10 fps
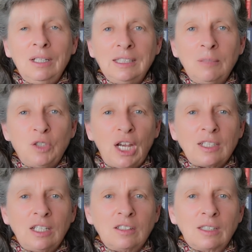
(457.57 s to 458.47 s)
is
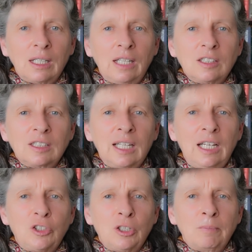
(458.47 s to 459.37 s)
objecting to the
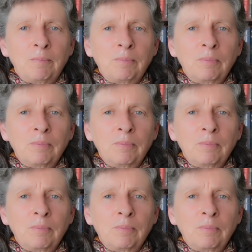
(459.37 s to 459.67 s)
legislation.